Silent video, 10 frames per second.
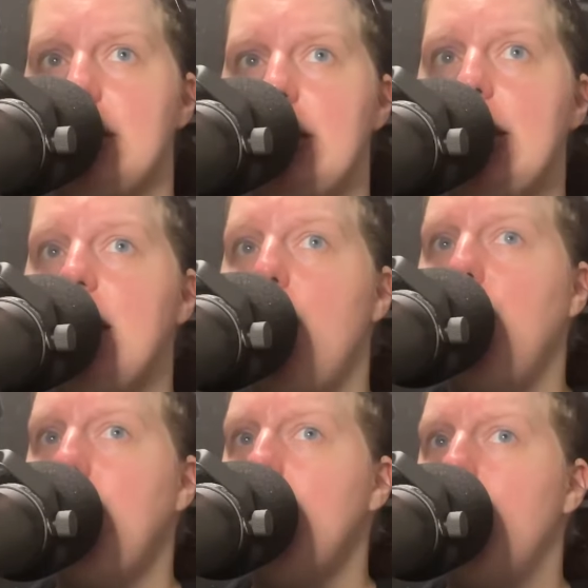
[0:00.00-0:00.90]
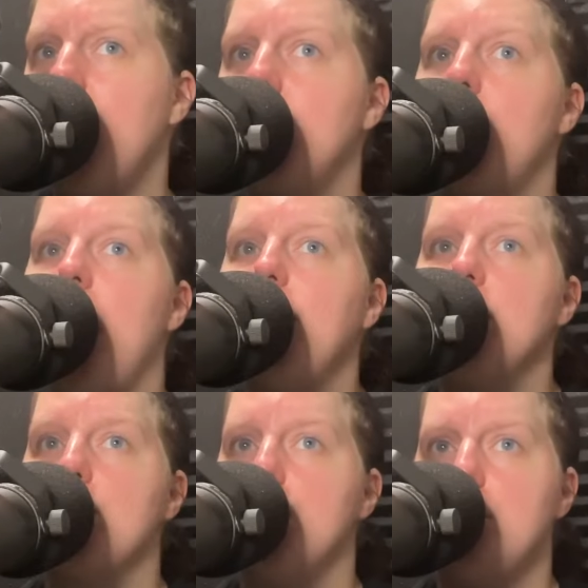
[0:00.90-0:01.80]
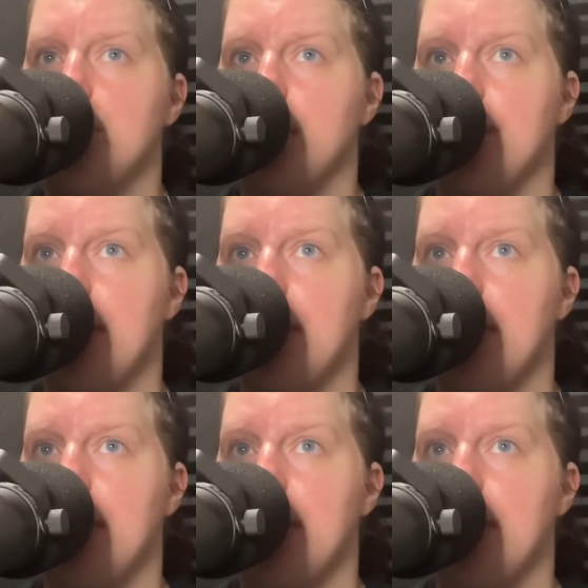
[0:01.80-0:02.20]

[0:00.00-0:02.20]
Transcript: and the only one who ever told her of